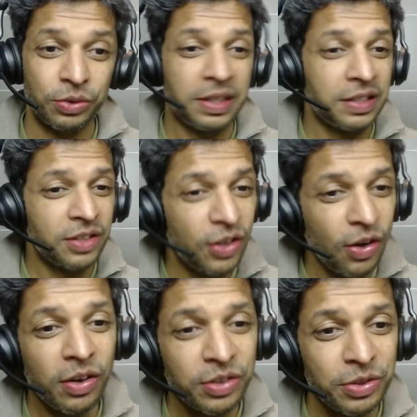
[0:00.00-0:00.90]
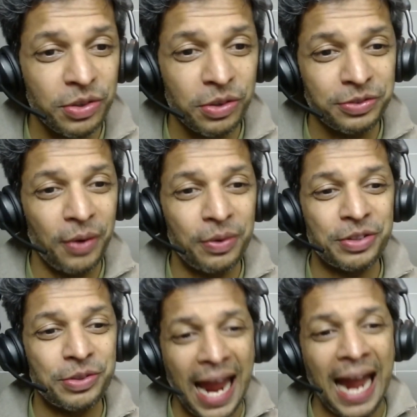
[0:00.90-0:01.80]
there's a lot to look forward
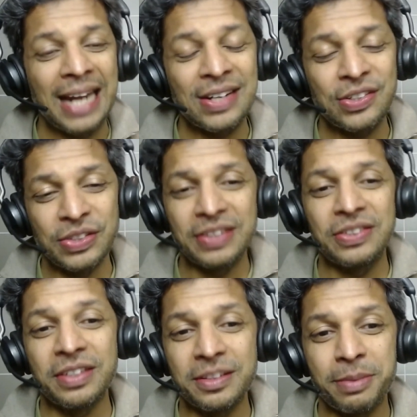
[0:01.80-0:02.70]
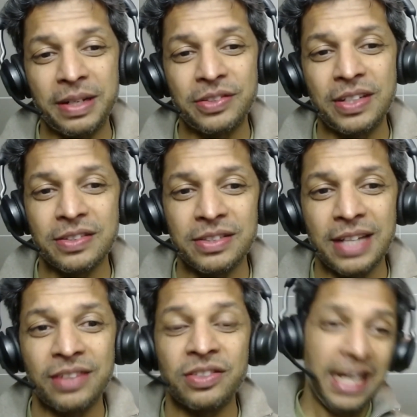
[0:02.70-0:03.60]
to at this year's pre-season
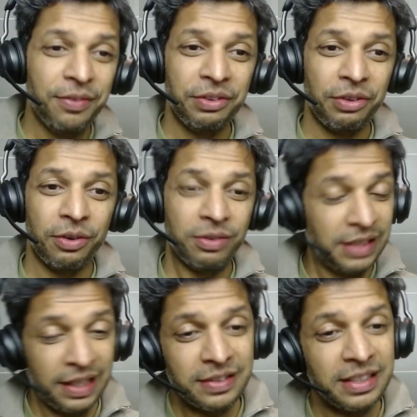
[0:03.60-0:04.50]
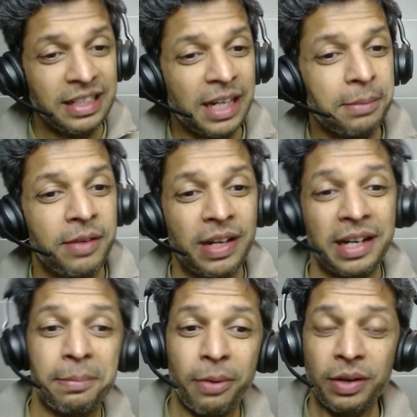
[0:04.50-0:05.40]
test. Even though testing can be
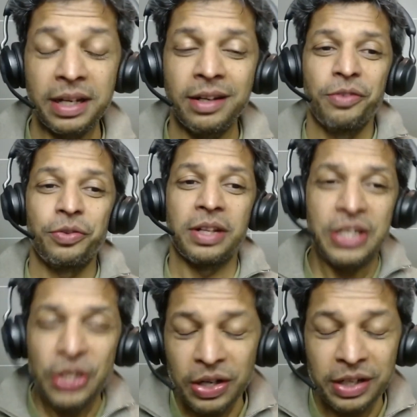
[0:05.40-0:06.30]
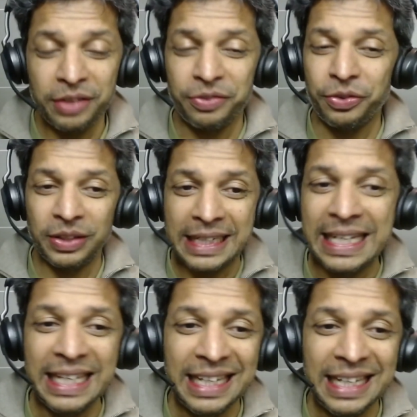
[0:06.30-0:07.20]
very boring, for the nerd, for the
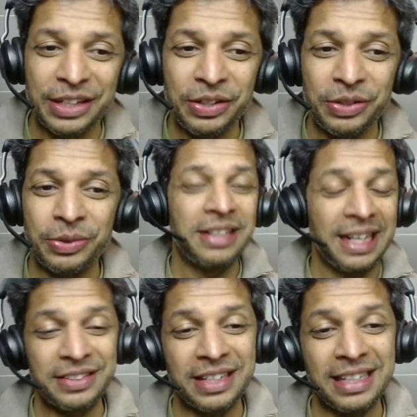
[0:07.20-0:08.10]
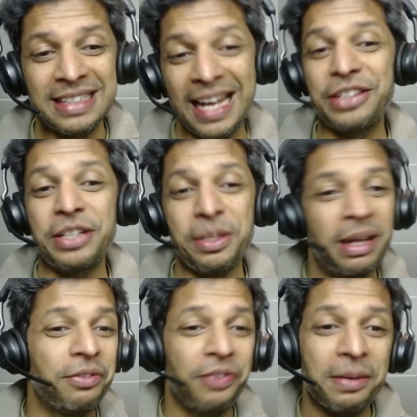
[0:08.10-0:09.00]
geek in you, testing is actually where
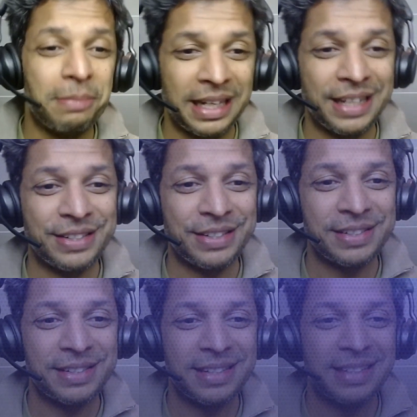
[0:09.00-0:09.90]
the fun begins.